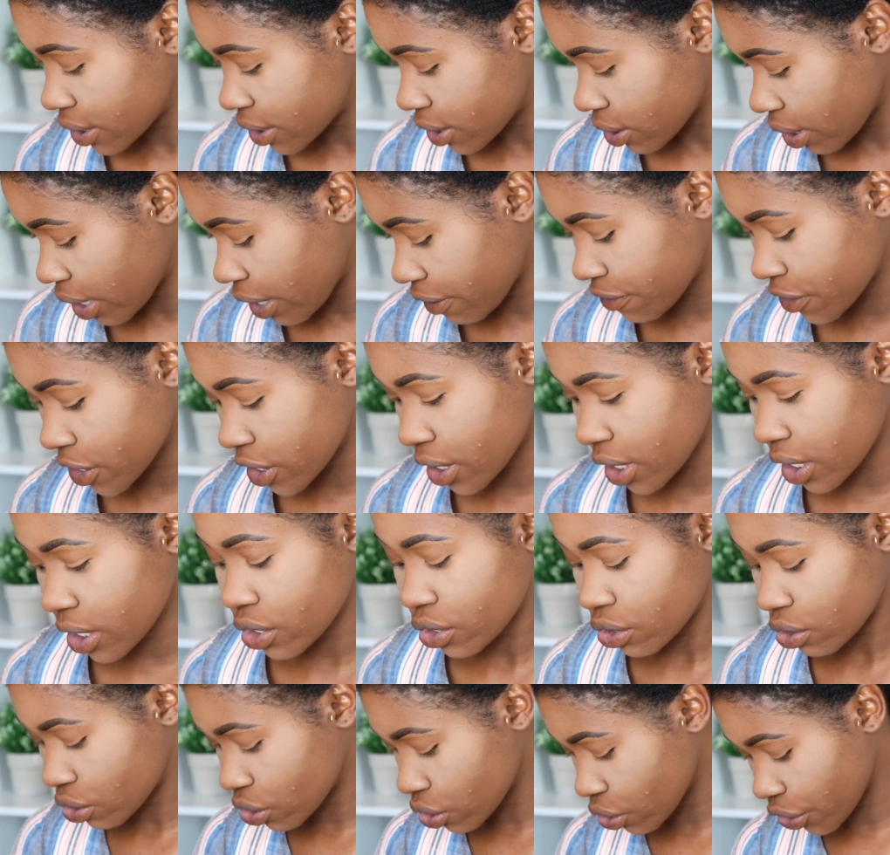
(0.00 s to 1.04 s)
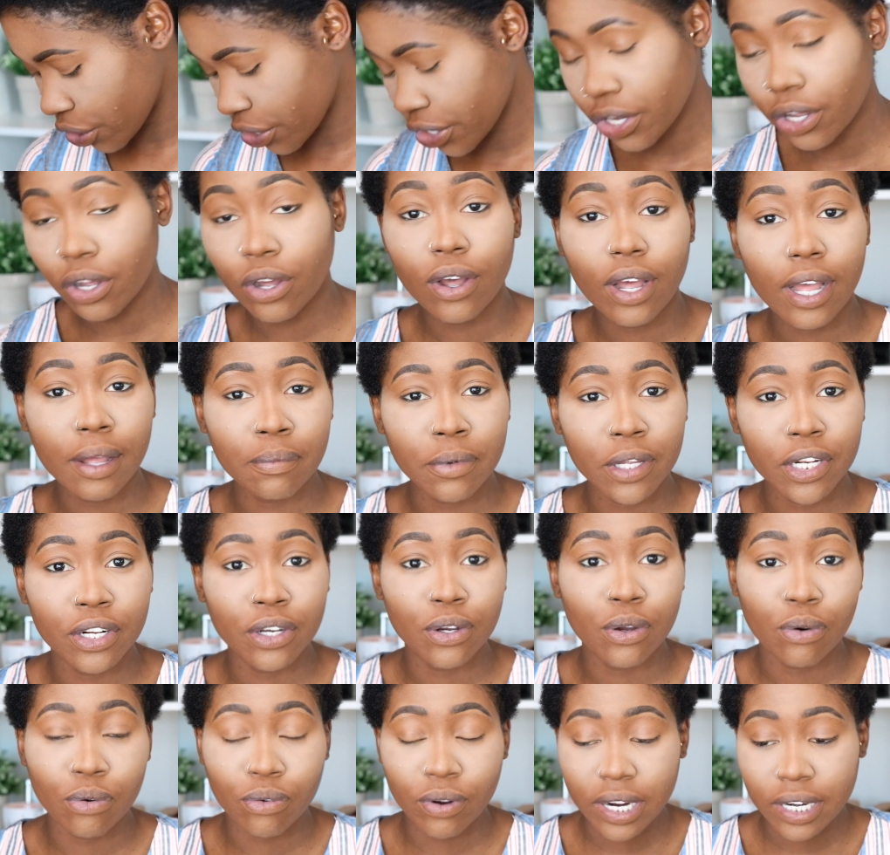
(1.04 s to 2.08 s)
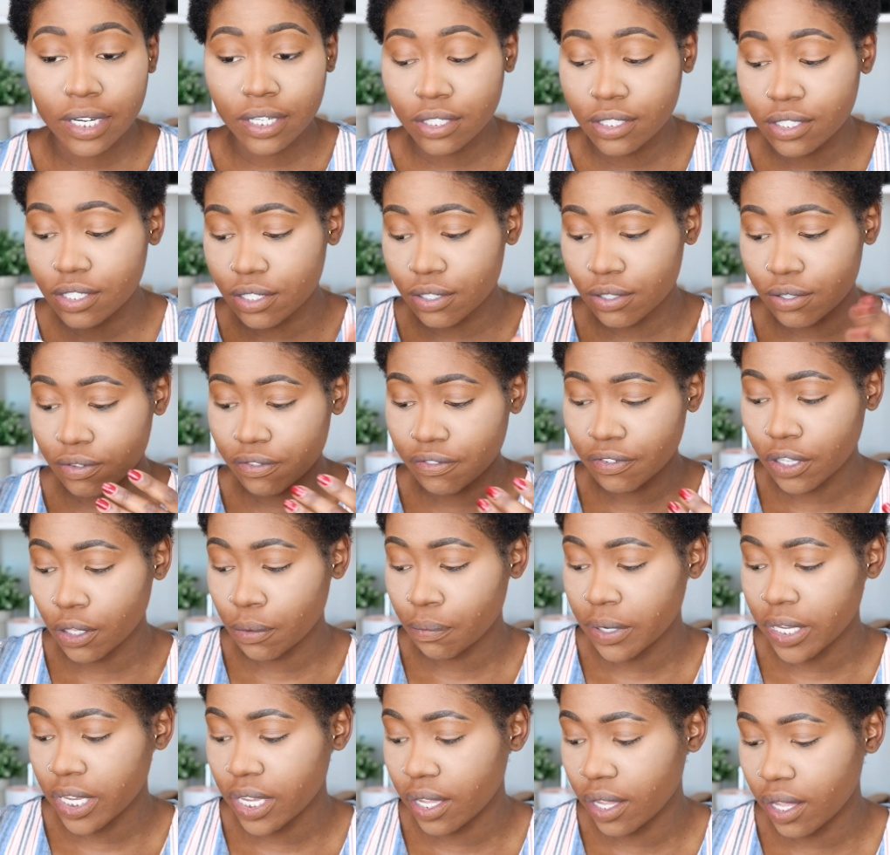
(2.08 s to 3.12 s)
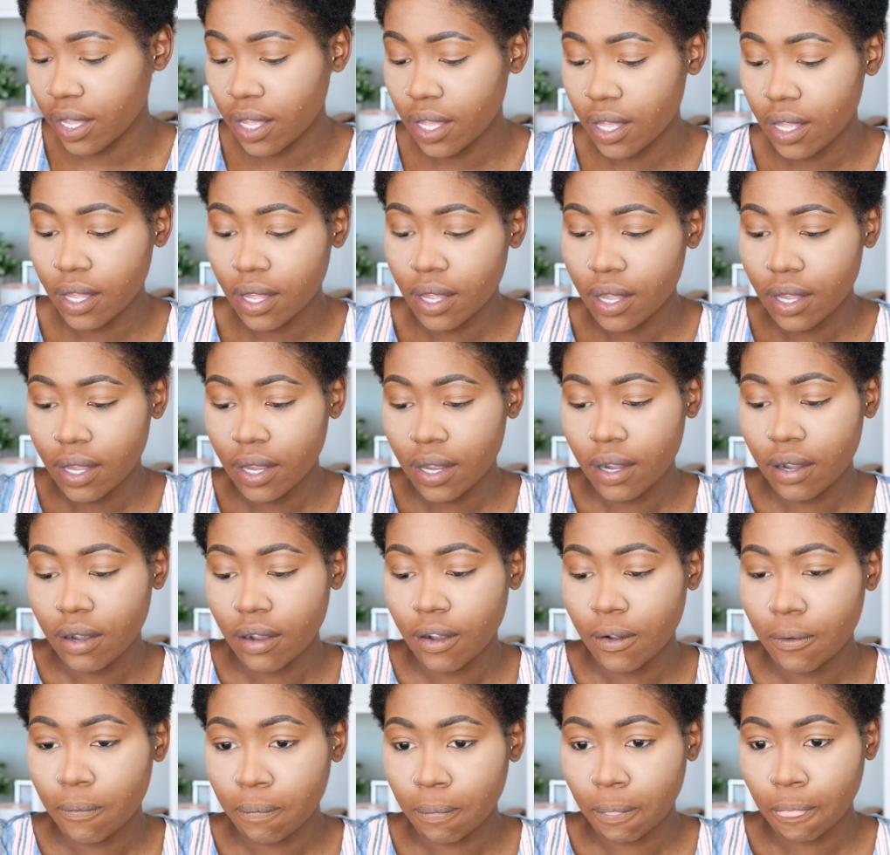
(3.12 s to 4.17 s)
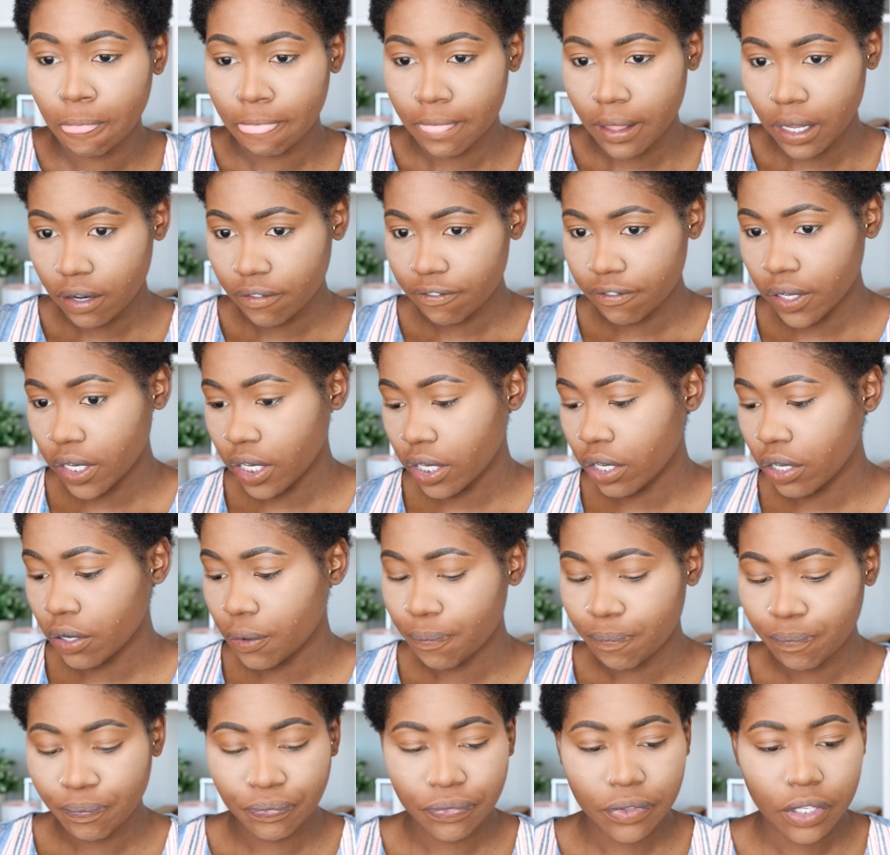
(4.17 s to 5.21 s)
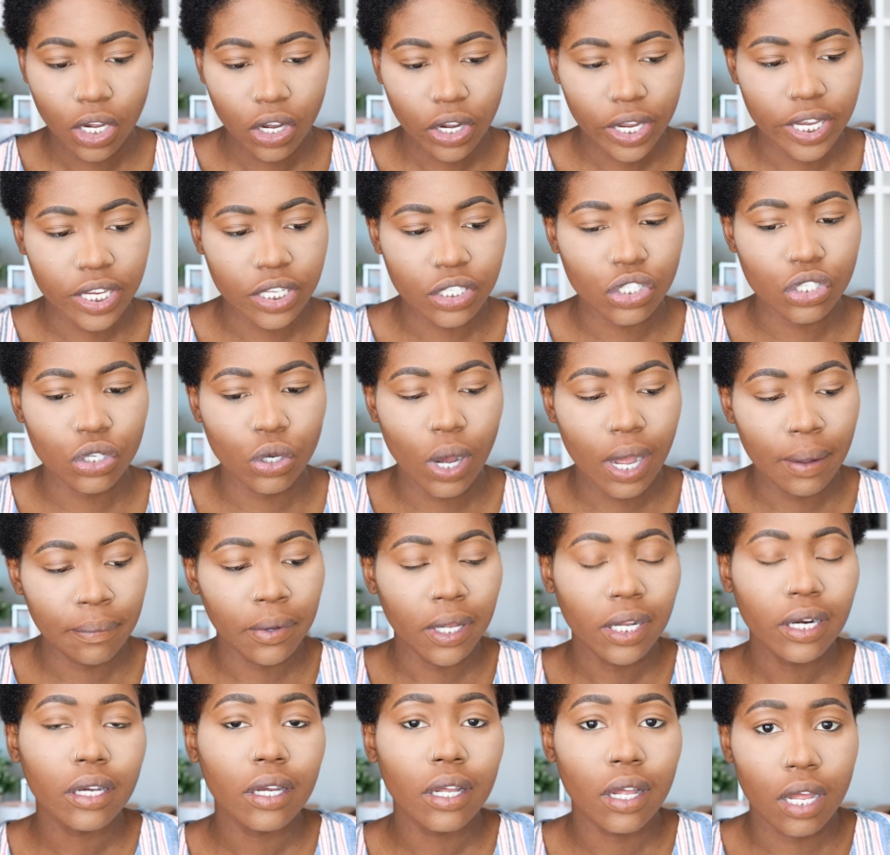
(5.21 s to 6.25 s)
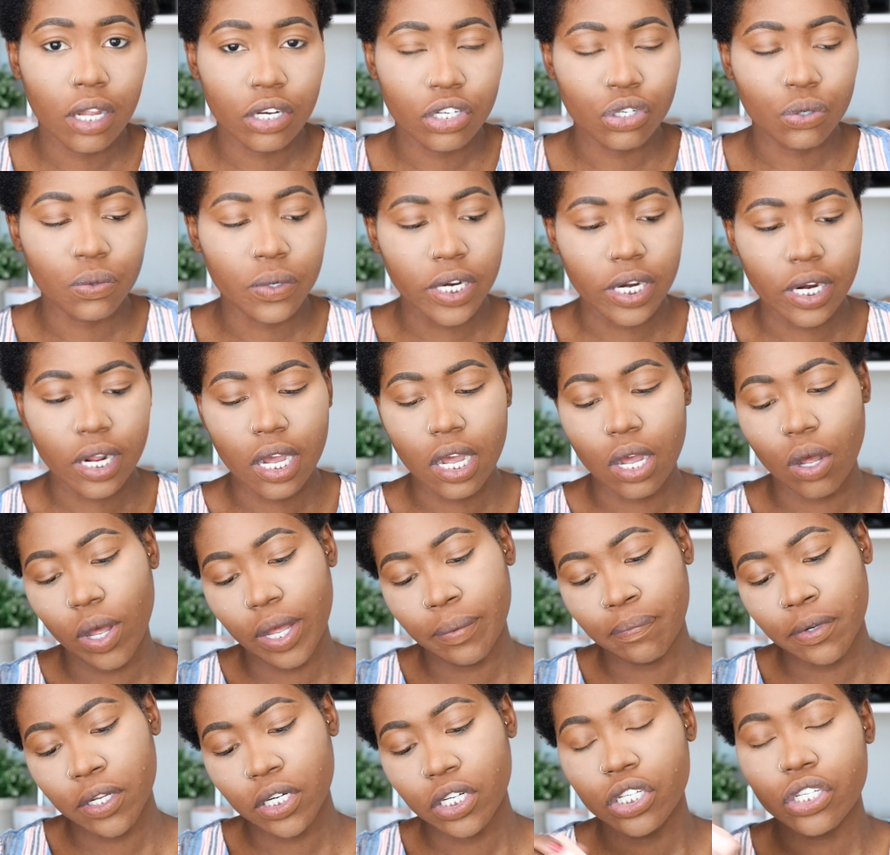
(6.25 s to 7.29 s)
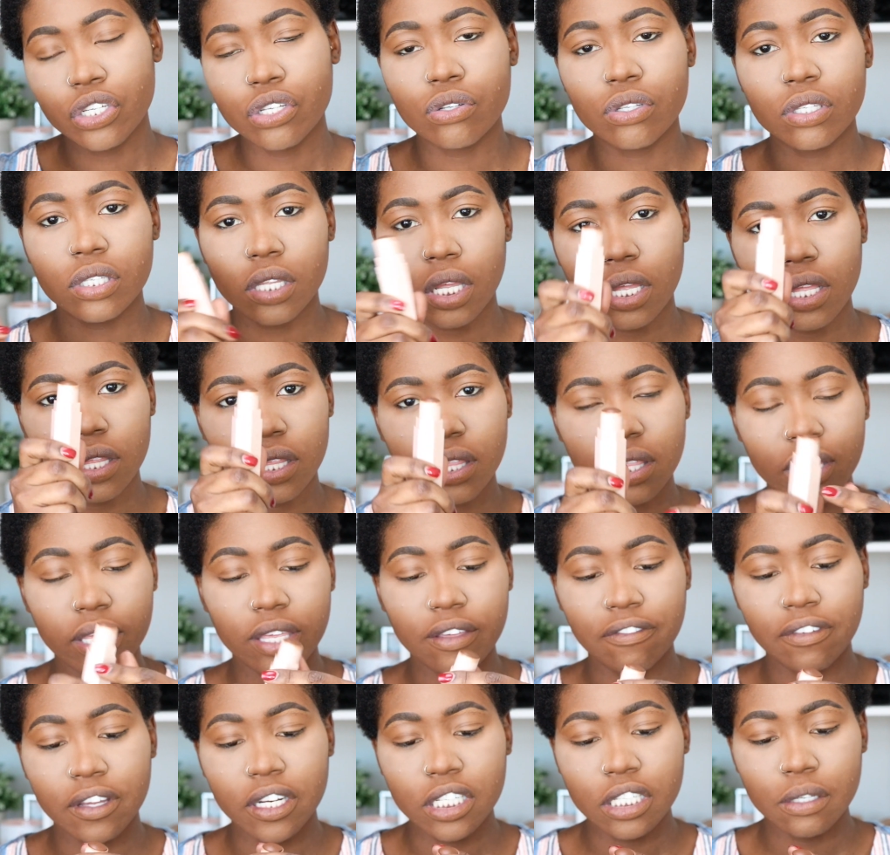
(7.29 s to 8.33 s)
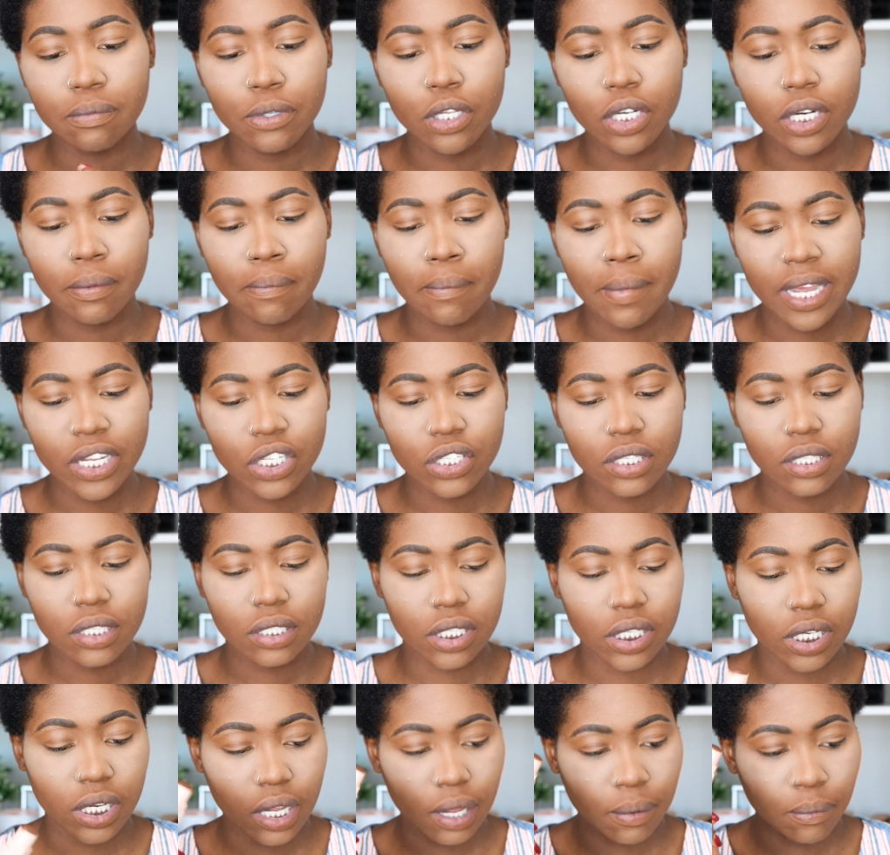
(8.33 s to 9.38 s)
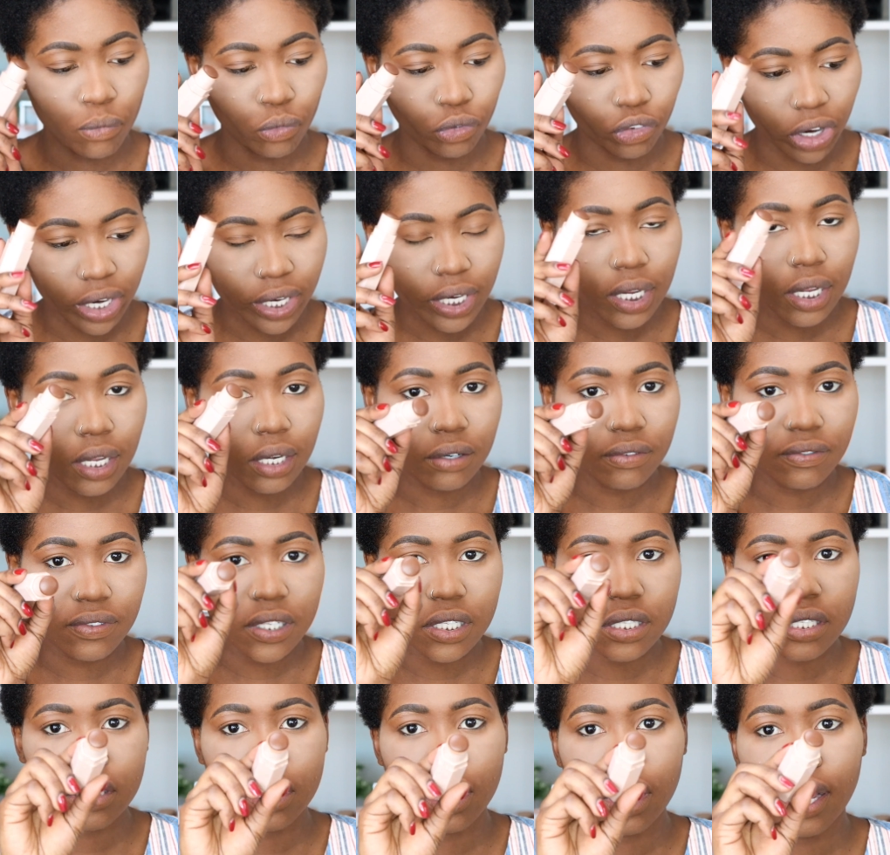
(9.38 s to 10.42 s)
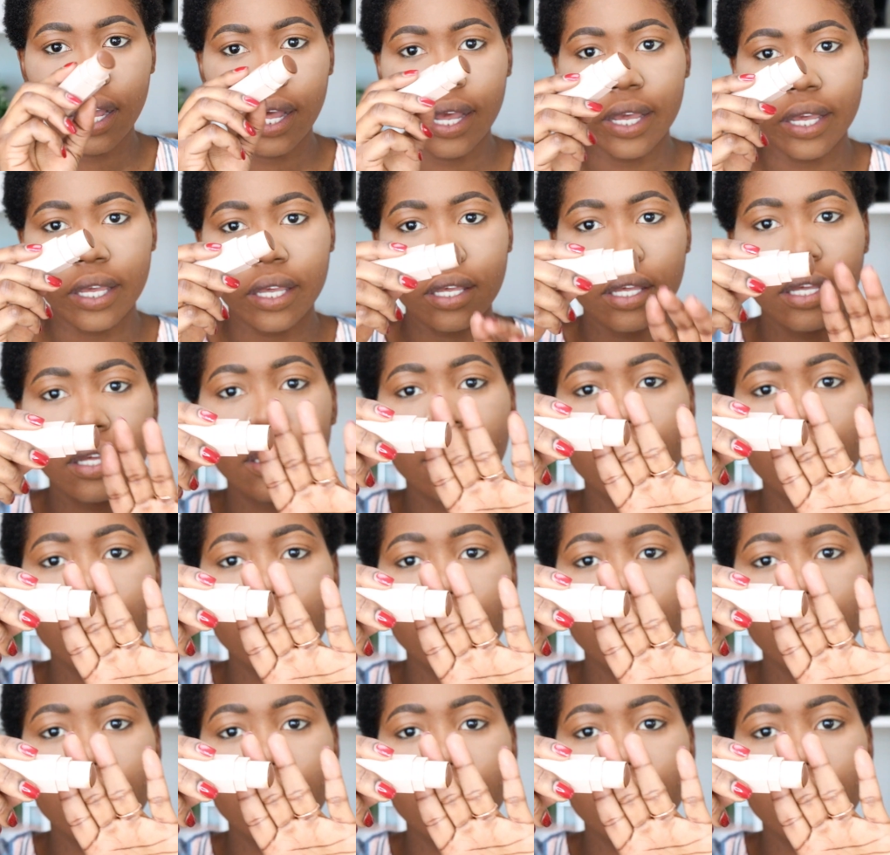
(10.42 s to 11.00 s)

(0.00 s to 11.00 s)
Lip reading: So after this tutorial, I'm gonna go right into filming that video. Okay, so I'm gonna contour now. I'm gonna use the Fenty Beauty matchstick. I'm running out of this guy.